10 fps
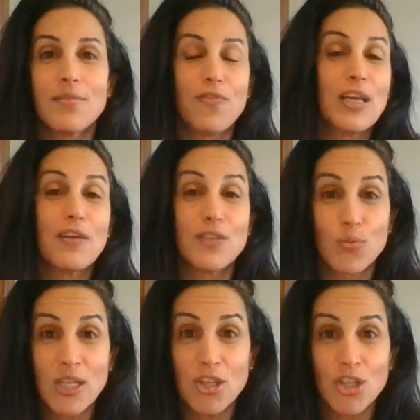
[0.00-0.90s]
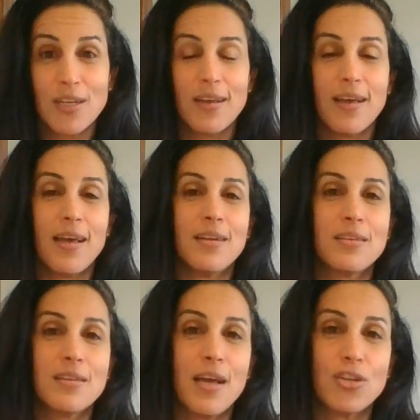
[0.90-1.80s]
flick of a switch,
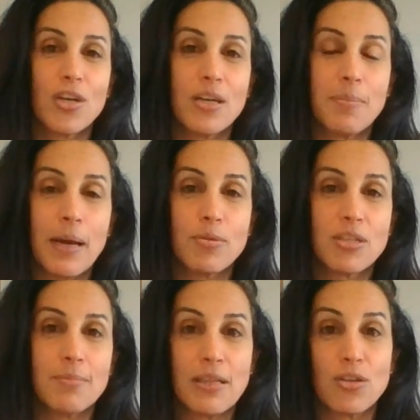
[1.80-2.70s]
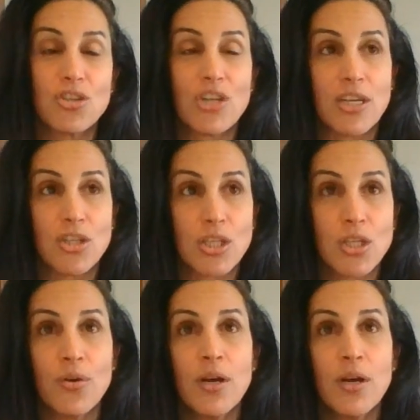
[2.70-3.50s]
and you're going to be able to make those changes. So